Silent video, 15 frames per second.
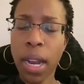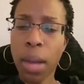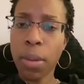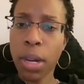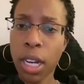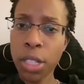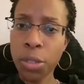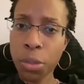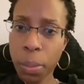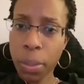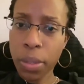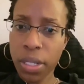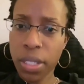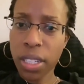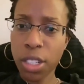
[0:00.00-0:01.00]
I'm
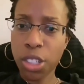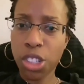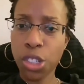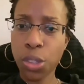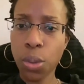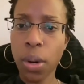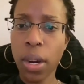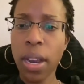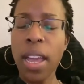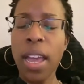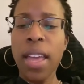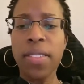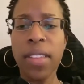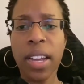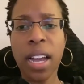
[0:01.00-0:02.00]
100% sure
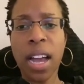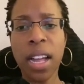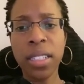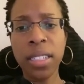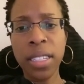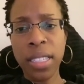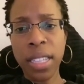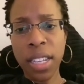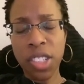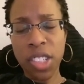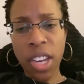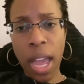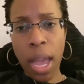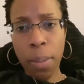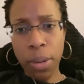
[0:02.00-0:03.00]
that
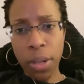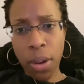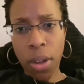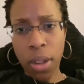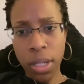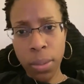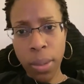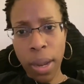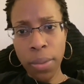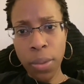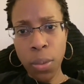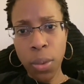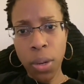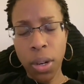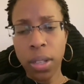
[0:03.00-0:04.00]
colonization happened all around
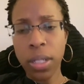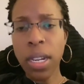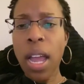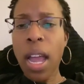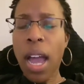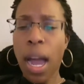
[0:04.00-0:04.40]
the world.